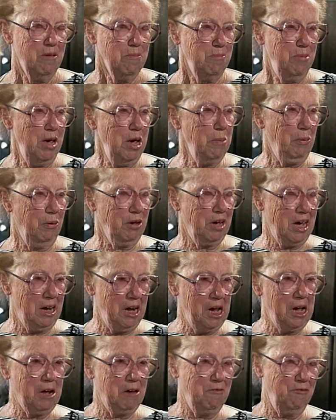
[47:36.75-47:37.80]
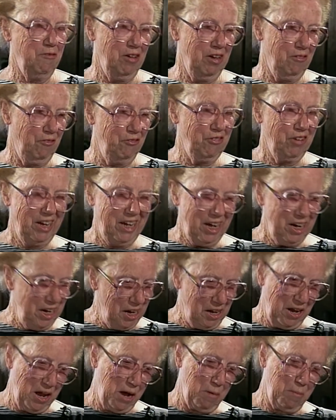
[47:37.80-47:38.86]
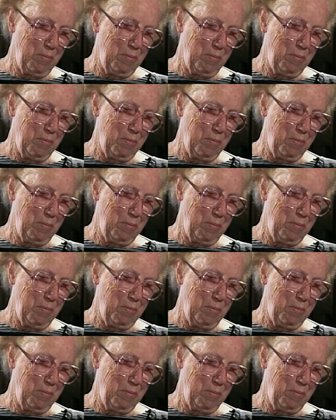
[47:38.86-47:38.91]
people getting a lot